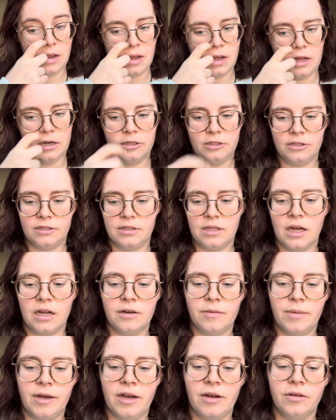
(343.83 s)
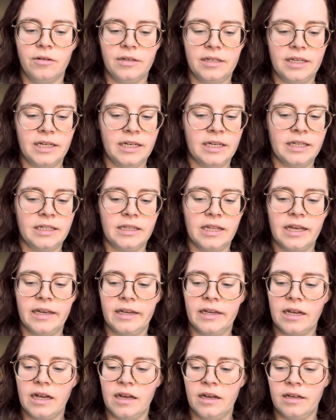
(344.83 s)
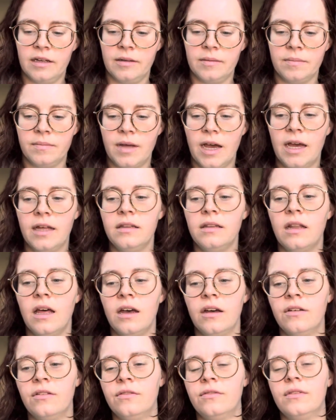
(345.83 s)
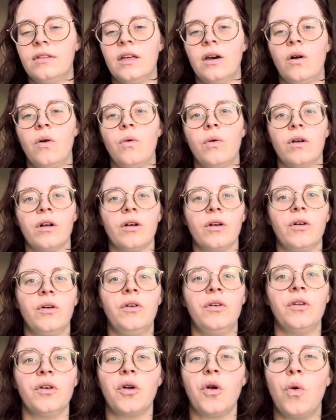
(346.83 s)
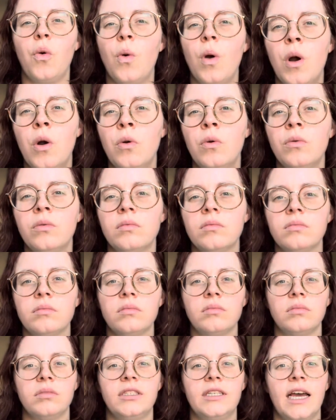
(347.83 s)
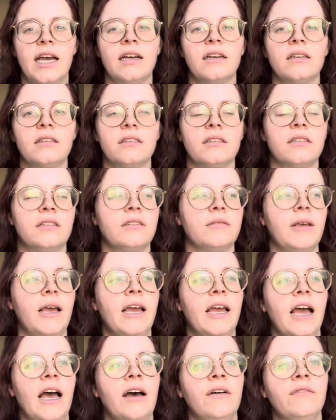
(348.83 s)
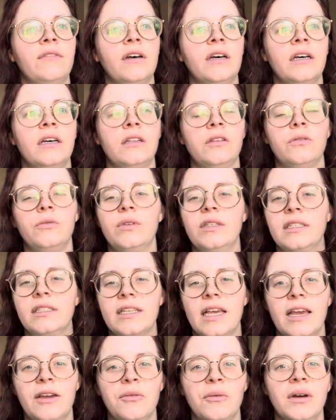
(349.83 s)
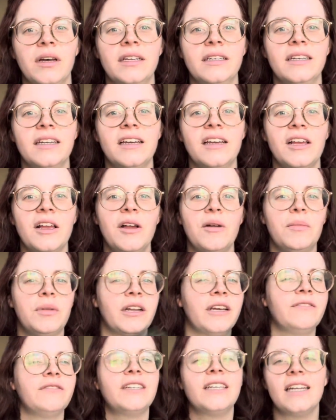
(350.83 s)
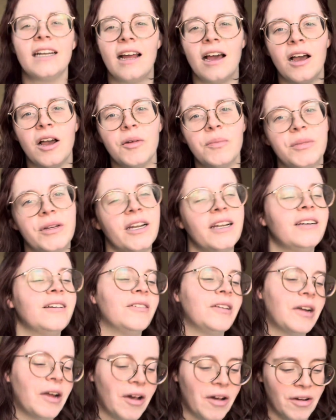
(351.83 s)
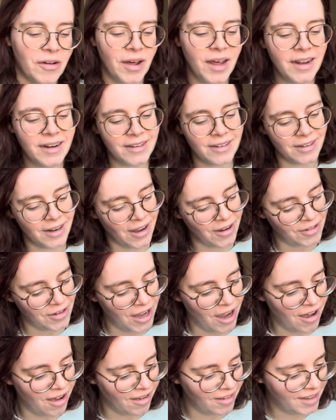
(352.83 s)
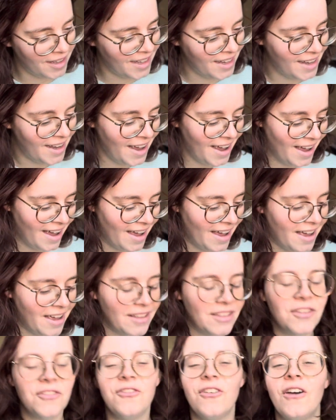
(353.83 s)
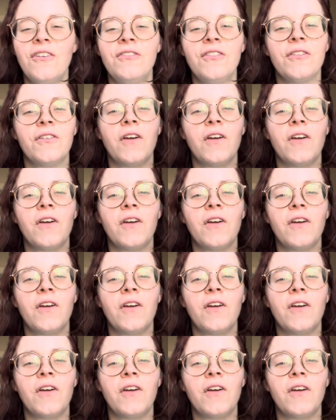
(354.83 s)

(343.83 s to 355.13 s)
I just thought about getting like a. I love the Oracle quote decks. I have a Louise Hay one, but I have to get out. I don't know. I don't know, y'all. The Five of